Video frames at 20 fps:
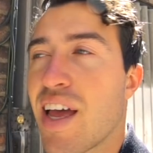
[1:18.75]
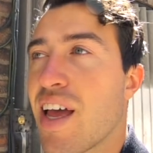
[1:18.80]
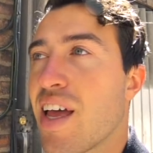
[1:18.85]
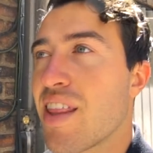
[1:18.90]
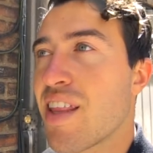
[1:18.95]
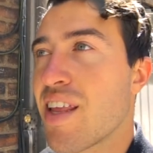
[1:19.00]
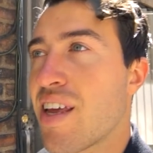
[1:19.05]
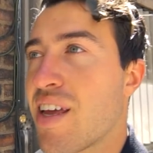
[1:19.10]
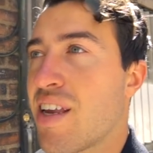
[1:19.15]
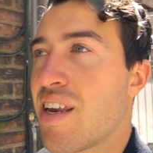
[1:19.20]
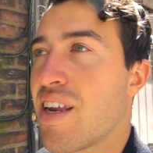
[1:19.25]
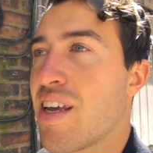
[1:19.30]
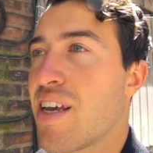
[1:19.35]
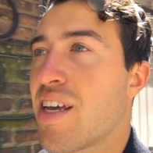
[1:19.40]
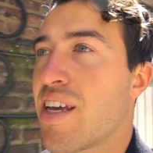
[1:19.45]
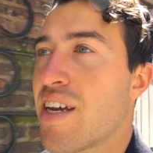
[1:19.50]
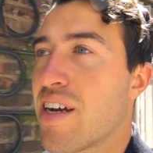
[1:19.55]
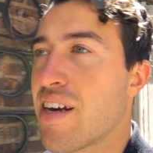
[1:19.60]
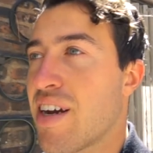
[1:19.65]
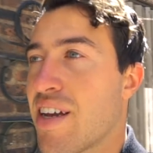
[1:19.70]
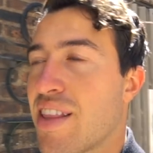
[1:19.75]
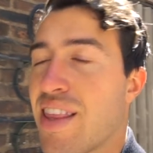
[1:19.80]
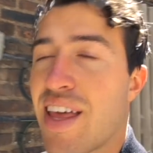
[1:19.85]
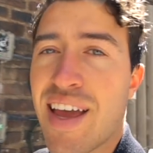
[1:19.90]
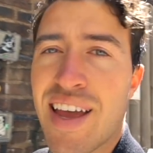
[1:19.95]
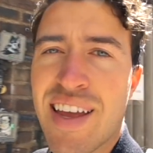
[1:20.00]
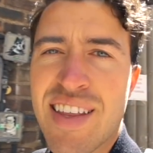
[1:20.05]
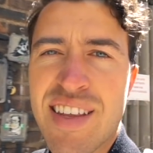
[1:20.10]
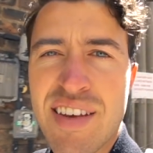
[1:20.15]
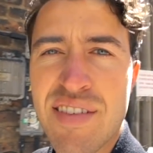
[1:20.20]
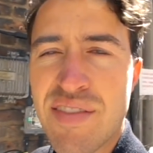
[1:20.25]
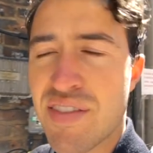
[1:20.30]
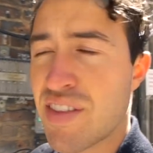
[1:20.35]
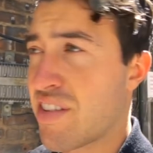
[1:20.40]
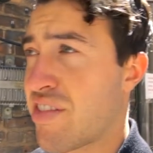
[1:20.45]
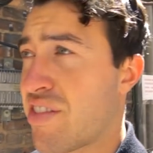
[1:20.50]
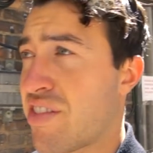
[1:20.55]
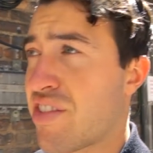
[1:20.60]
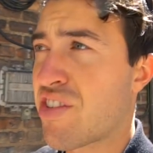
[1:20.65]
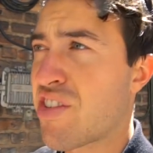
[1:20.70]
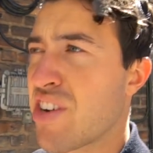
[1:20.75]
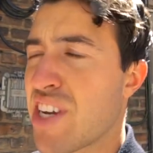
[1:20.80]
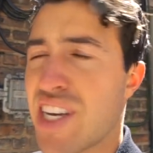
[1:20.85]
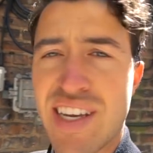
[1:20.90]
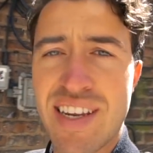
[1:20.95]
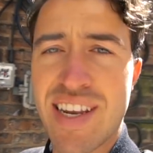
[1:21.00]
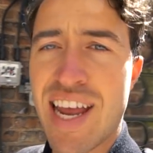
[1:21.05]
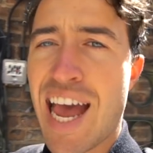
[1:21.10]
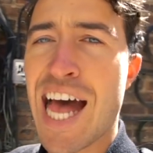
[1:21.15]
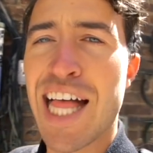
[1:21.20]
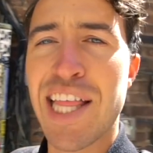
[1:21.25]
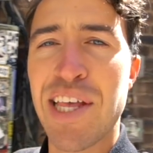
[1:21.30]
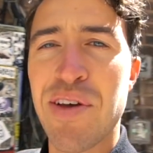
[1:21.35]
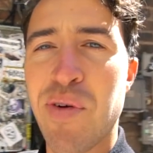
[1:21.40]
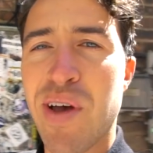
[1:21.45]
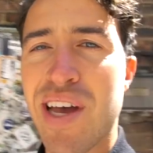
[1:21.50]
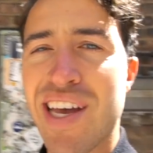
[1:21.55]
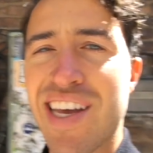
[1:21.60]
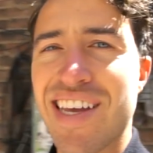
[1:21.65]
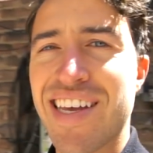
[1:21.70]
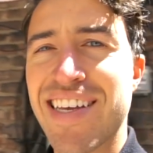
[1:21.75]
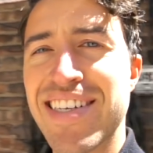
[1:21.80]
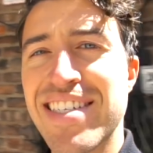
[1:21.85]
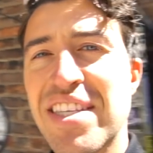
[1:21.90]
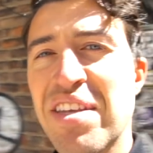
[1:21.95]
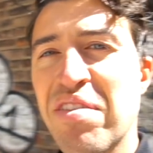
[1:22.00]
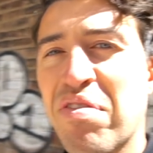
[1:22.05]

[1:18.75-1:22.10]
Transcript: And then here at the end of the street alleyway is